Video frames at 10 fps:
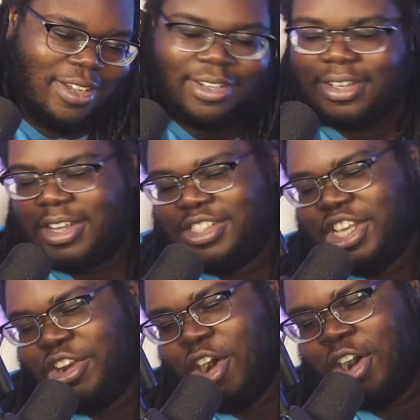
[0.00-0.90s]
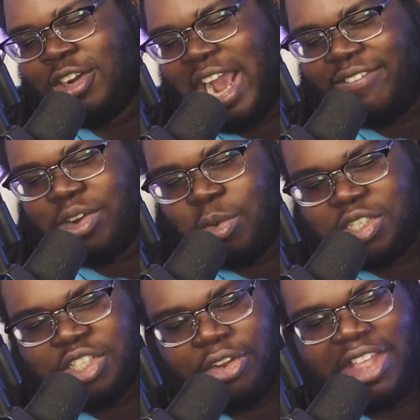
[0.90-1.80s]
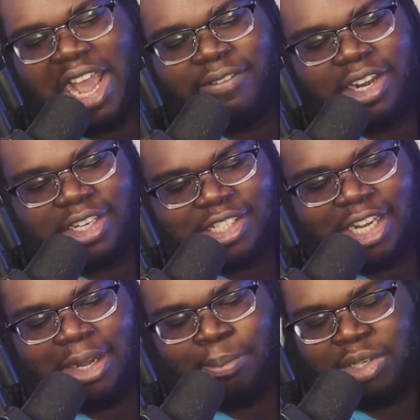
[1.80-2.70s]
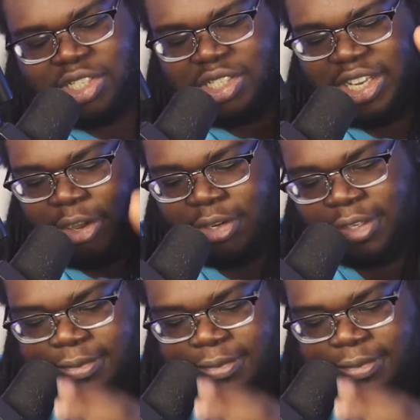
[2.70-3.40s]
Continue on afterwards, you know, they're having a good time. Princess Leona